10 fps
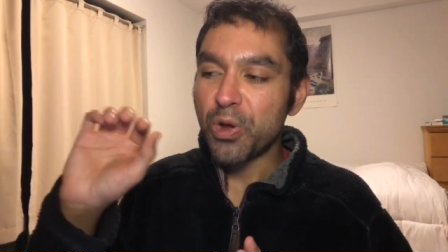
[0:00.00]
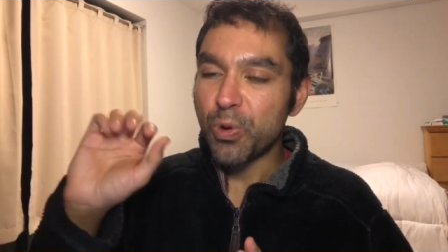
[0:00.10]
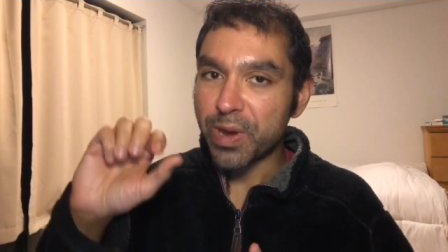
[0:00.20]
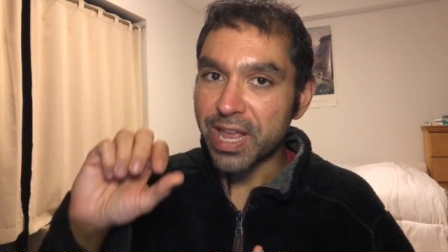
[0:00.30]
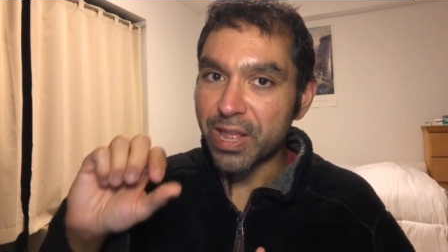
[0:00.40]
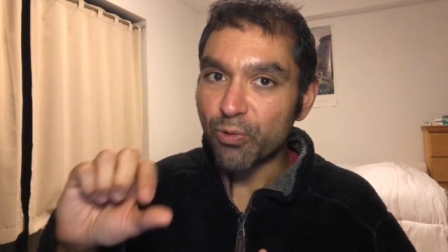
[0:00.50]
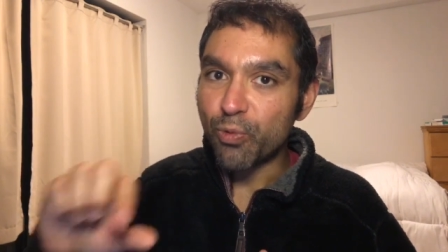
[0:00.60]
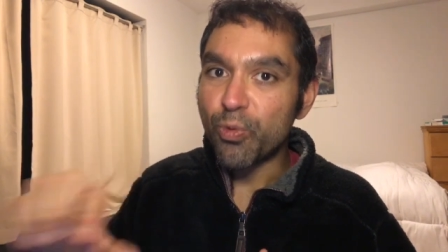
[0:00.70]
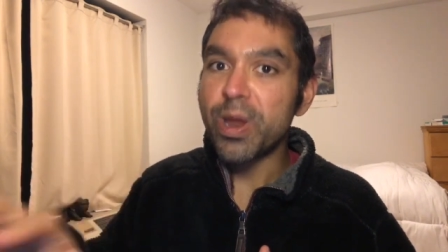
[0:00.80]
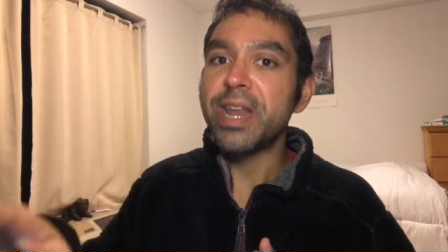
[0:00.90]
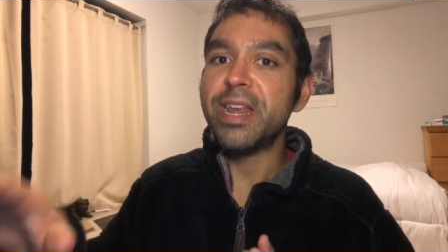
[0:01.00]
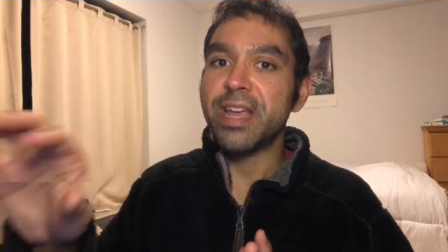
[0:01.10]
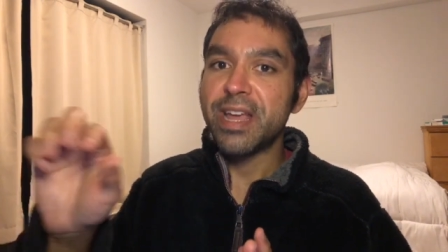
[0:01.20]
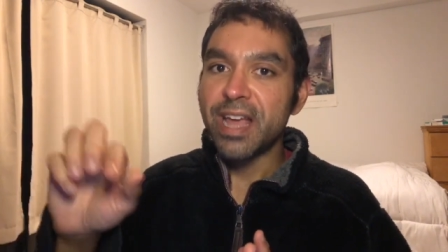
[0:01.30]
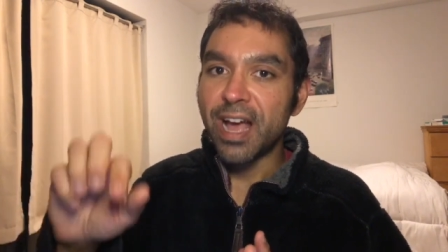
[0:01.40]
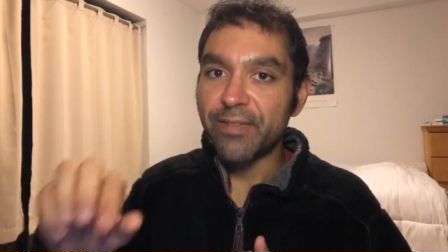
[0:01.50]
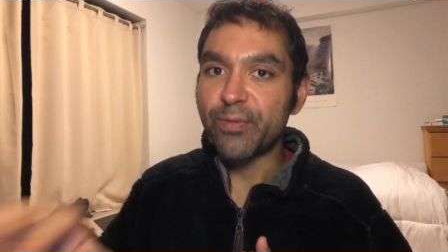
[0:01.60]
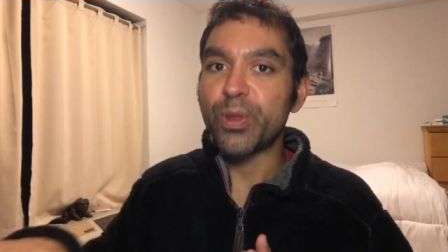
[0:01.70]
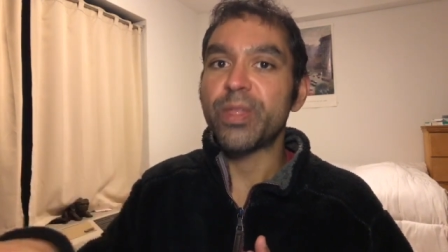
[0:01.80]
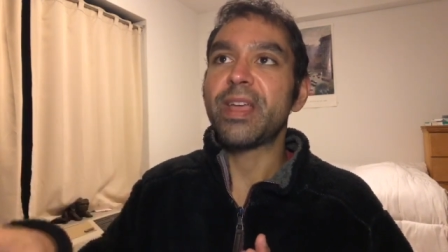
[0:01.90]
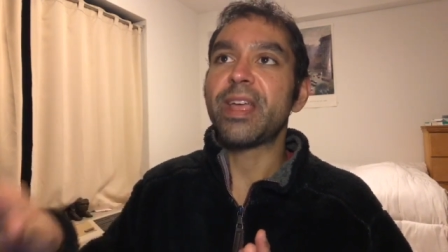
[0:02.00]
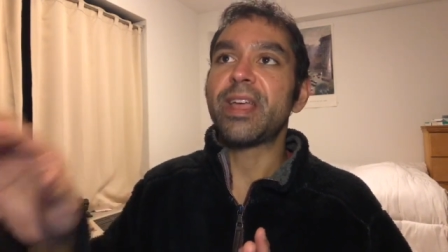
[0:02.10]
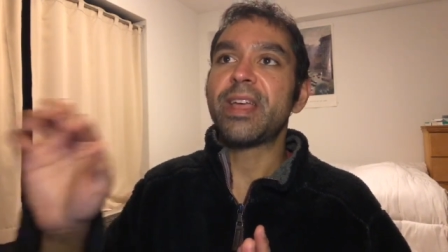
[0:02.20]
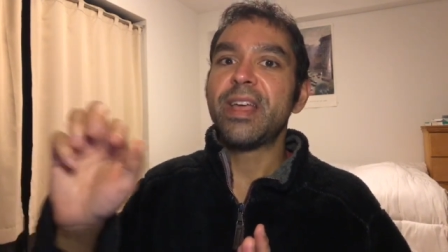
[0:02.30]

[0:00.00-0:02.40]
you're getting rid of everything